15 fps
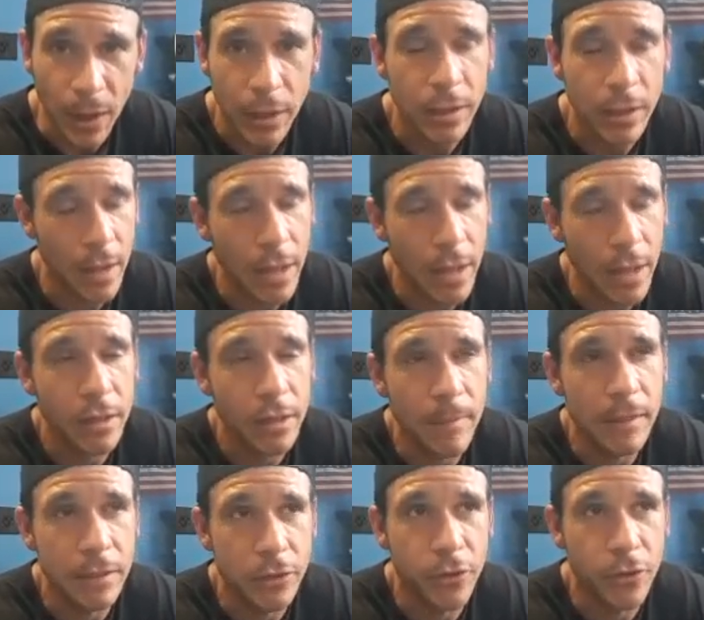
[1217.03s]
I could have
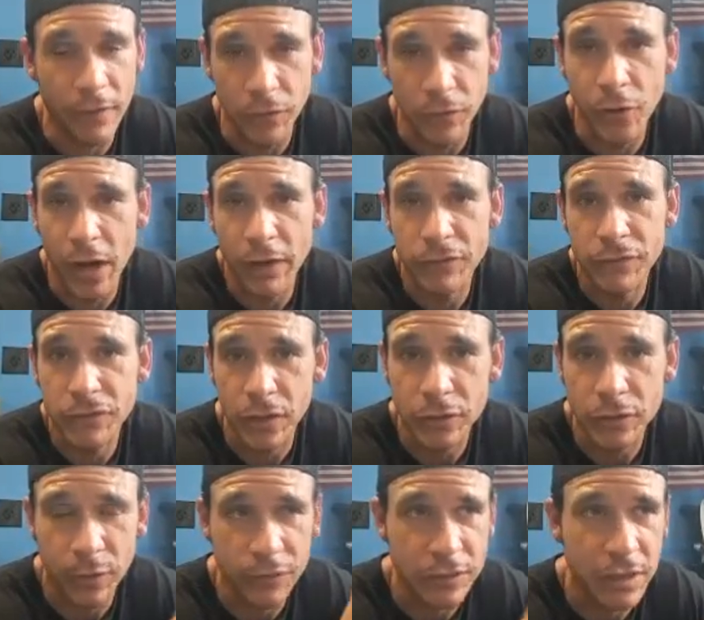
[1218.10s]
made the drive. The drive
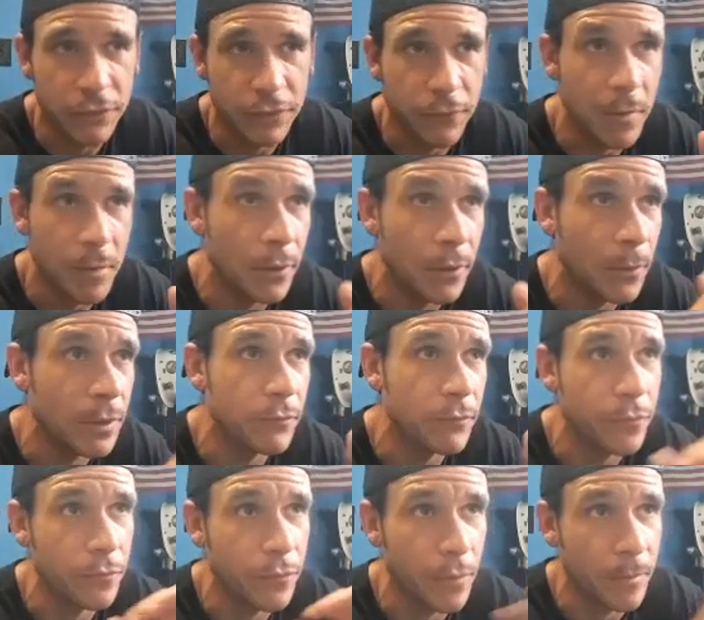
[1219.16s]
sucks. Whoever's not familiar with,
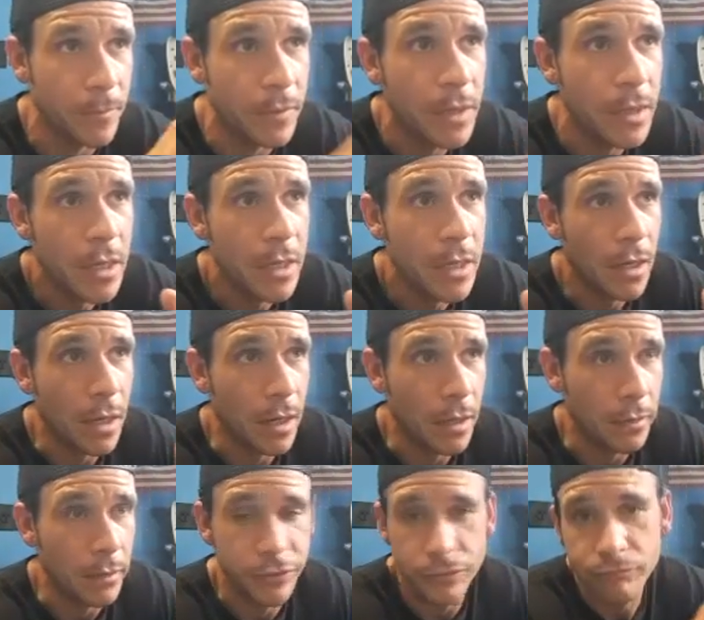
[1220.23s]
from
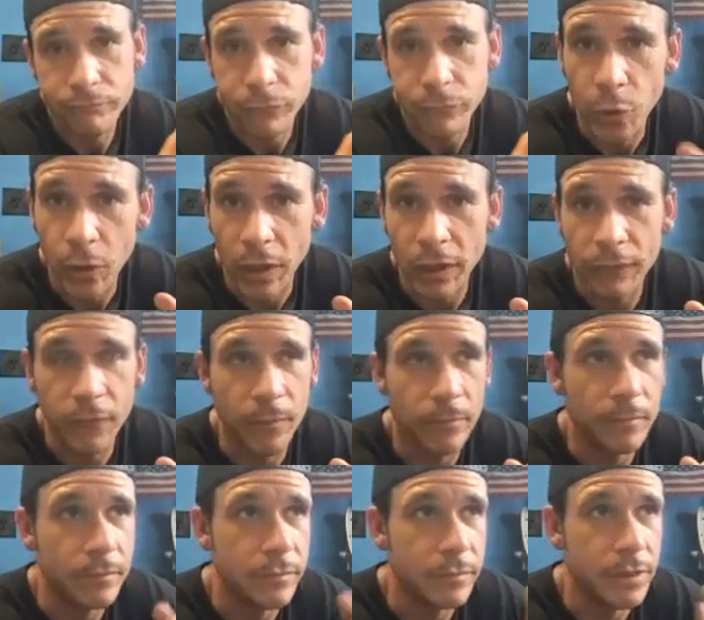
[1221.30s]
just Google it,
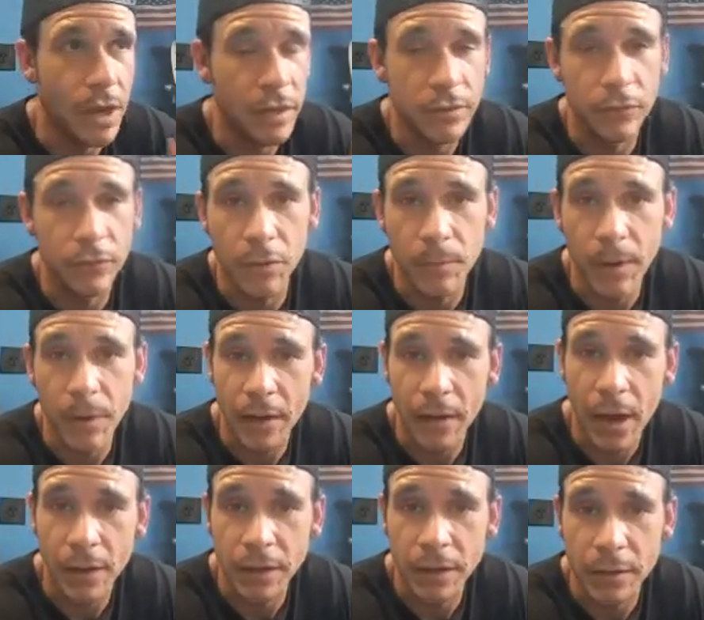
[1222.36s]
from Jacksonville to Marion
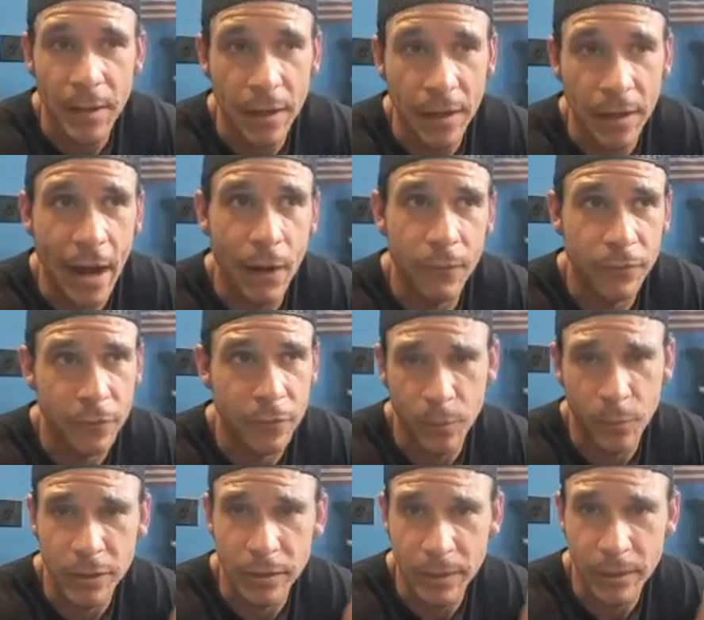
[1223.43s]
County. It's about an hour,
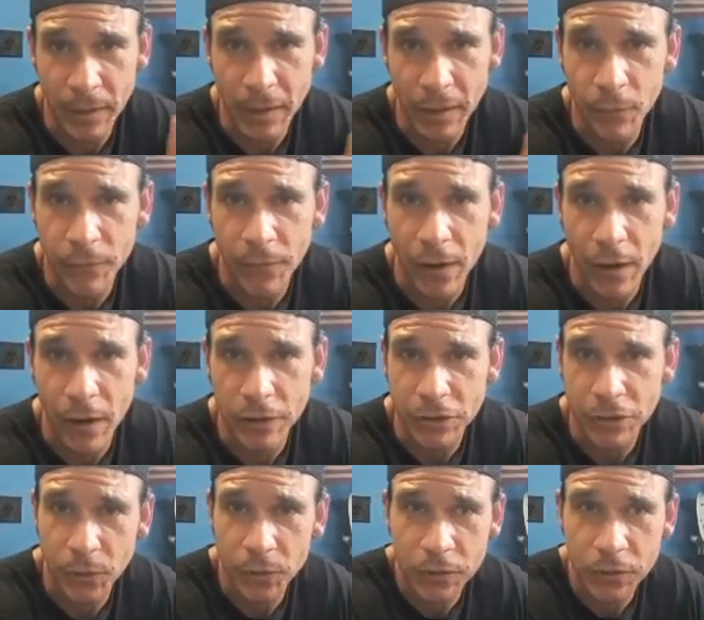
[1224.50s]
somewhere depending on what firehouse
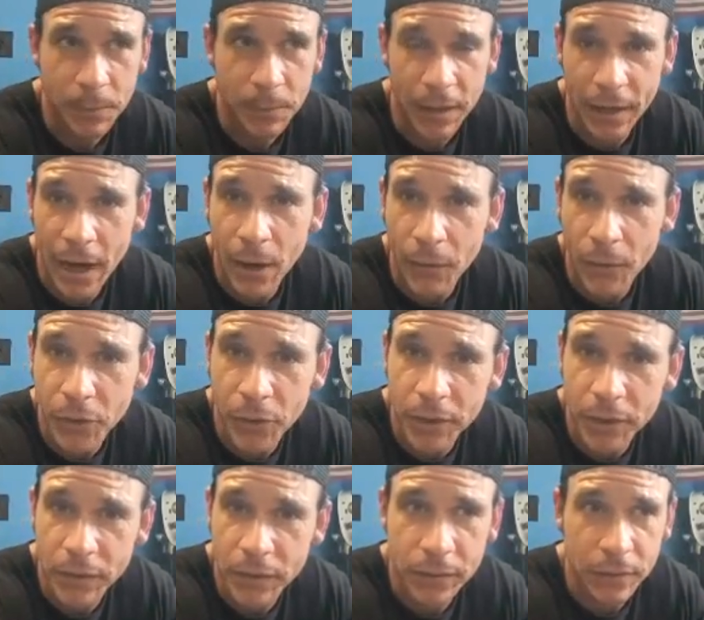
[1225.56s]
you're going to, about an hour
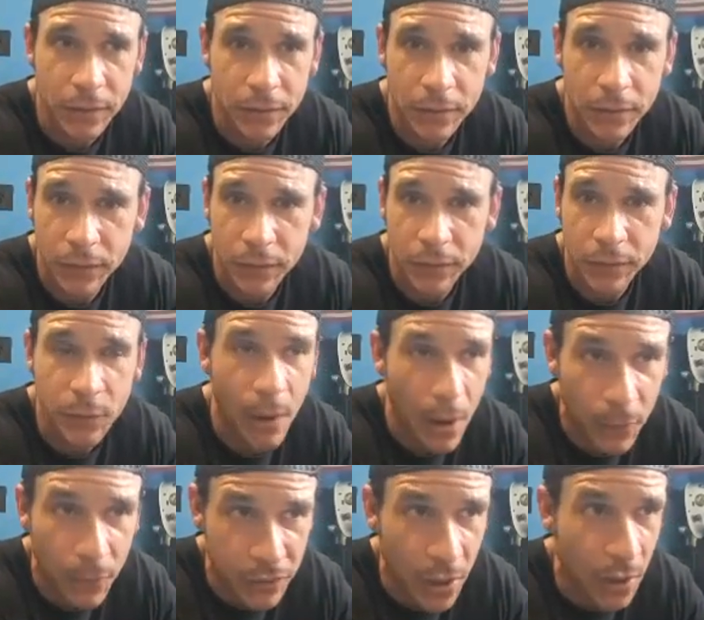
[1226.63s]
30 to 2
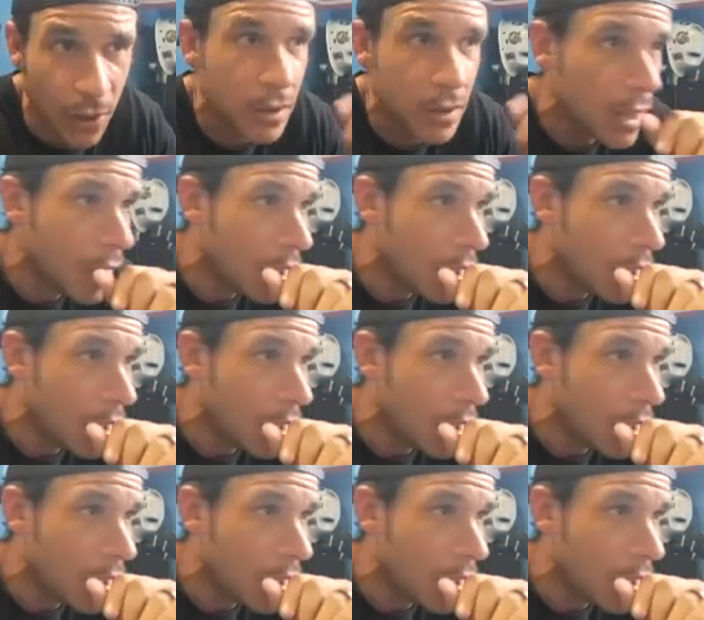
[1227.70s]
hours long.